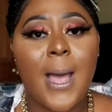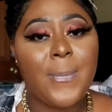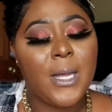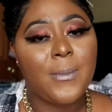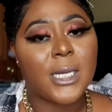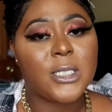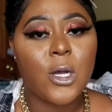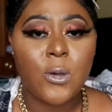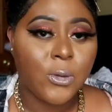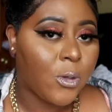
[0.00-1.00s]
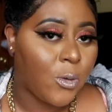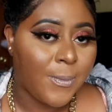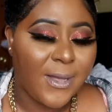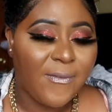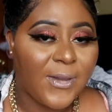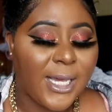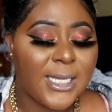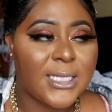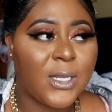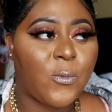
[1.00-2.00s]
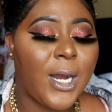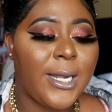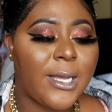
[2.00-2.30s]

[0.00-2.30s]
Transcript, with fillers: I put my toner on my face and right